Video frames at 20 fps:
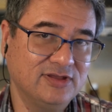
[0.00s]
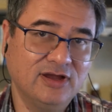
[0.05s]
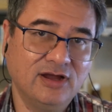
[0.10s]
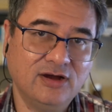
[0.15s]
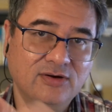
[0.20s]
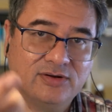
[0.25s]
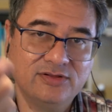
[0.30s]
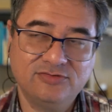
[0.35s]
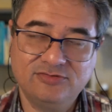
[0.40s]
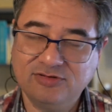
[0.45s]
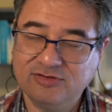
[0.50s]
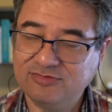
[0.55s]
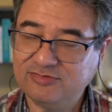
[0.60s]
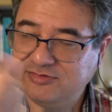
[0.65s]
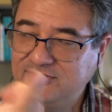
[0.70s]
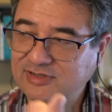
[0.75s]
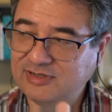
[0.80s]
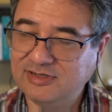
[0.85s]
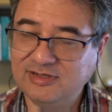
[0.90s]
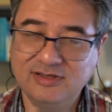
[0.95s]
oh, it's
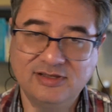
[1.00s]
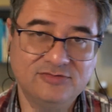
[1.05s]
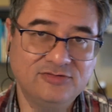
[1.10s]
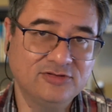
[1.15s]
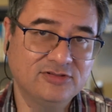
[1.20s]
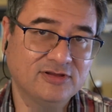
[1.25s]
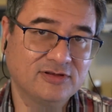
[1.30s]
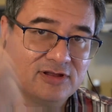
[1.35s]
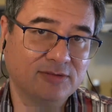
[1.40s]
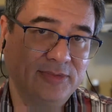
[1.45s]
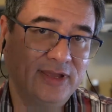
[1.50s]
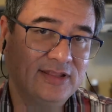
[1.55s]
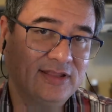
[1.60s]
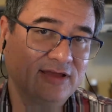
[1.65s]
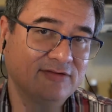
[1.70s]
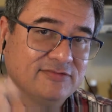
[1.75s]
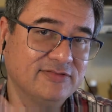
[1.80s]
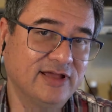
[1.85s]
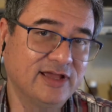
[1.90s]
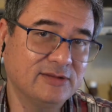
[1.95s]
just a command
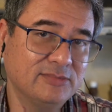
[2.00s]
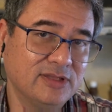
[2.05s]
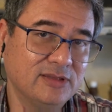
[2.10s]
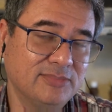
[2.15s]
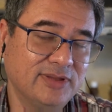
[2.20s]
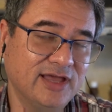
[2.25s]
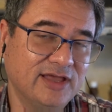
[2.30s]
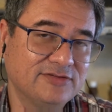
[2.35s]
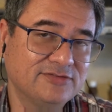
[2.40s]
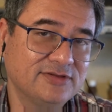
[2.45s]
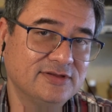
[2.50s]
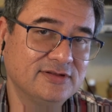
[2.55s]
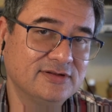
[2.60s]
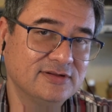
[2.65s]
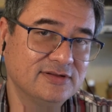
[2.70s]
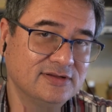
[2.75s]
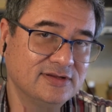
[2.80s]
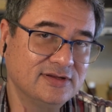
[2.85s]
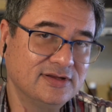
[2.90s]
line flag being passed in.